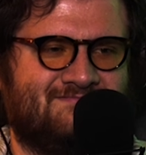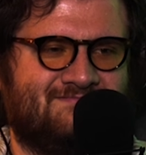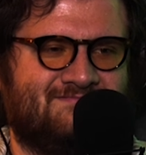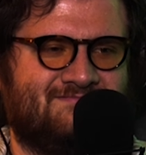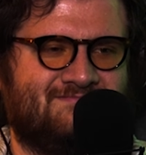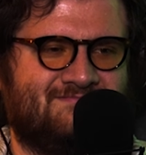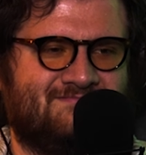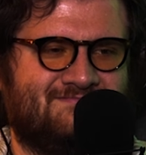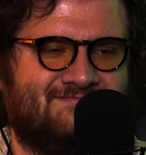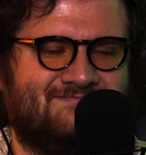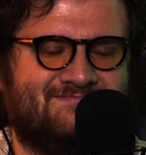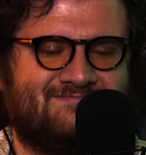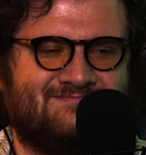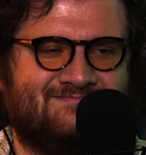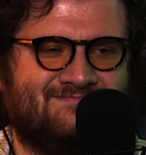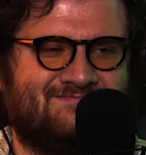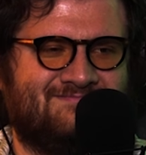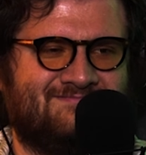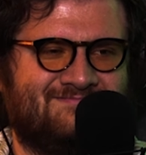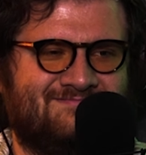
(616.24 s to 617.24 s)

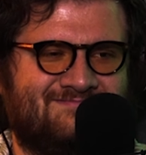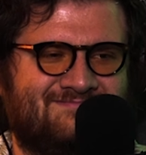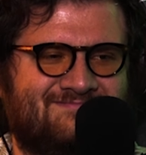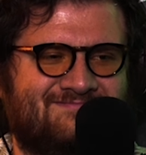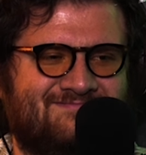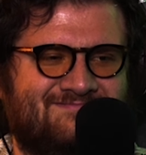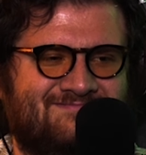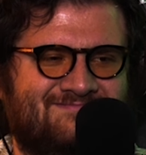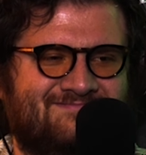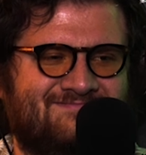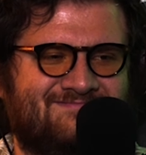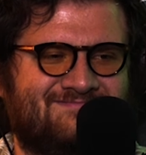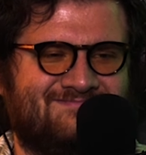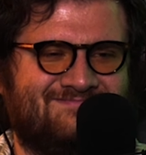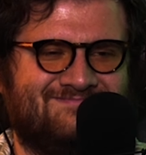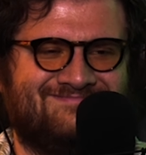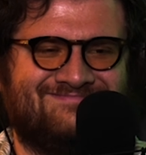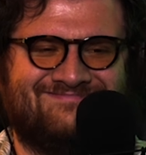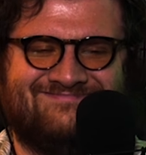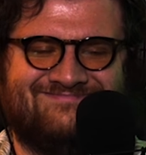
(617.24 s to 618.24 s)

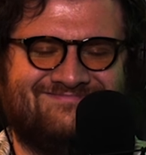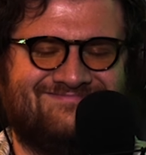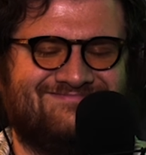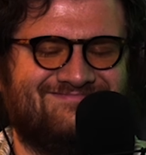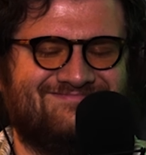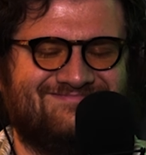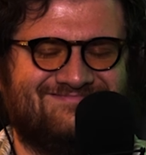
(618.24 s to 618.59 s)
(not speaking)